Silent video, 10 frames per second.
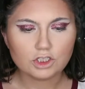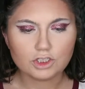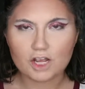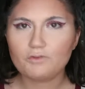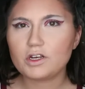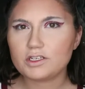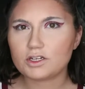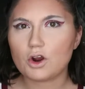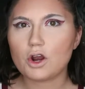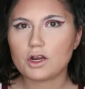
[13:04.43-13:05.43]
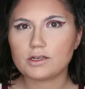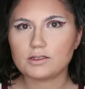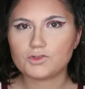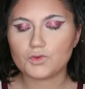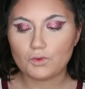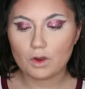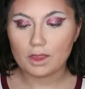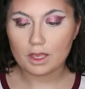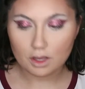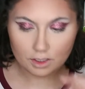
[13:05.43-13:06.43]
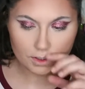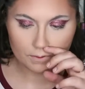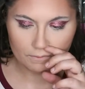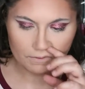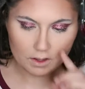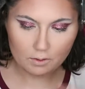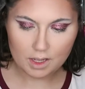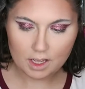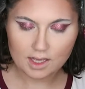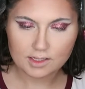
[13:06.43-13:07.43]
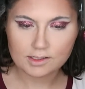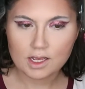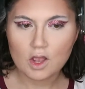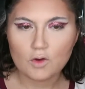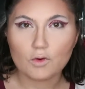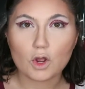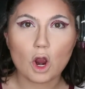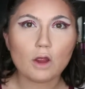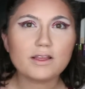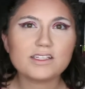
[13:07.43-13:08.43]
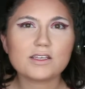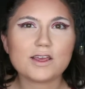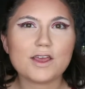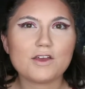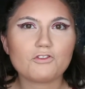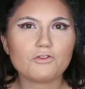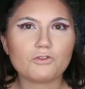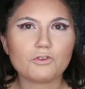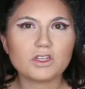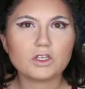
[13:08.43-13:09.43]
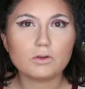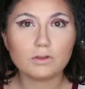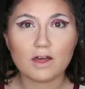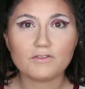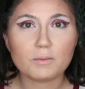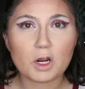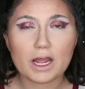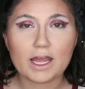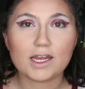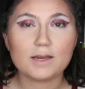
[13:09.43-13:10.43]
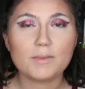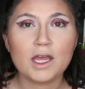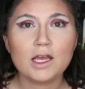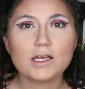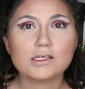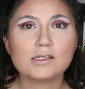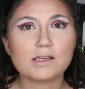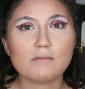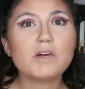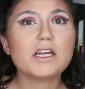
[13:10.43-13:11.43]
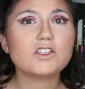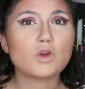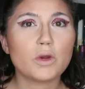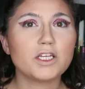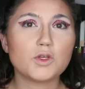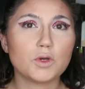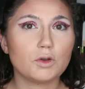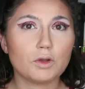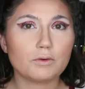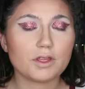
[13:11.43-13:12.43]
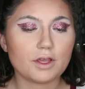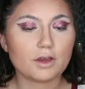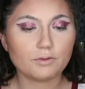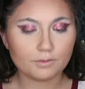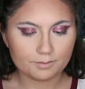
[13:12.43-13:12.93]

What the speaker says: Jeffree Star is really good to review, because regardless if you love him or hate him, somebody's going to agree with you.